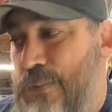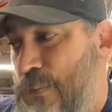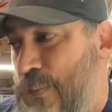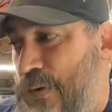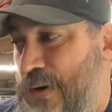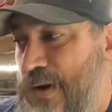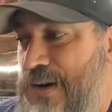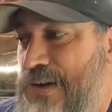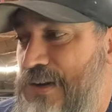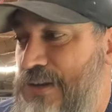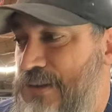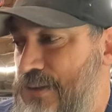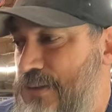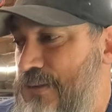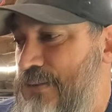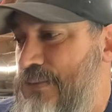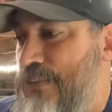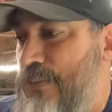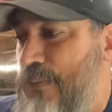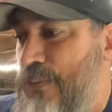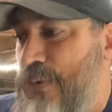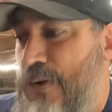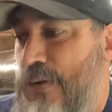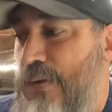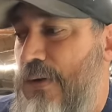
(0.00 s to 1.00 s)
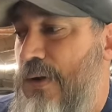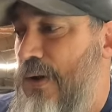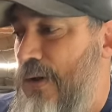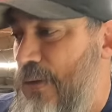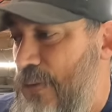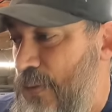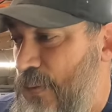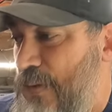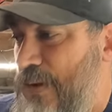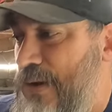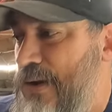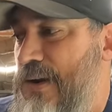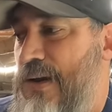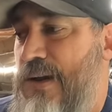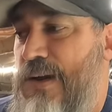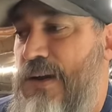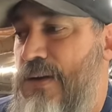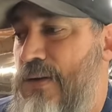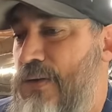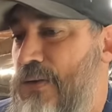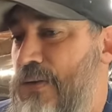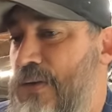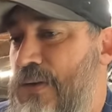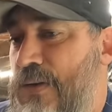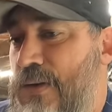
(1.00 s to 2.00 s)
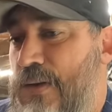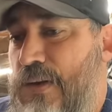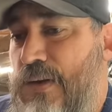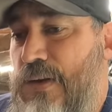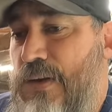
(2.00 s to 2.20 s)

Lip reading: brakes broke all the way down.